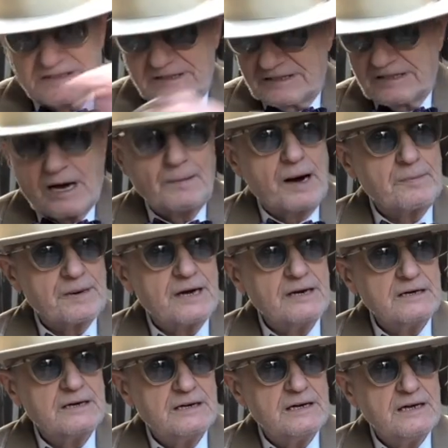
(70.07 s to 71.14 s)
come up here.
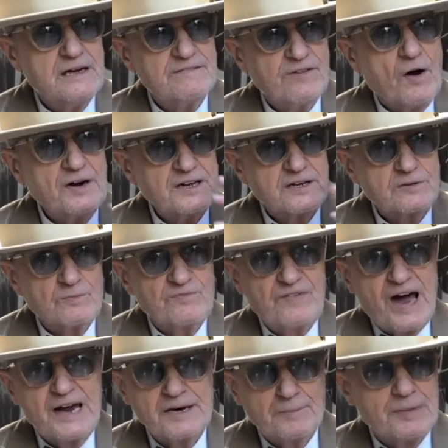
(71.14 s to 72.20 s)
Finally
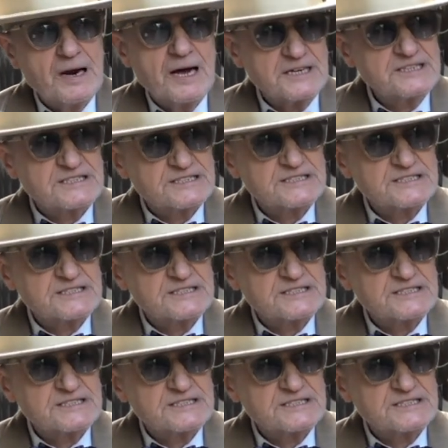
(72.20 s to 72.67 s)
found the place.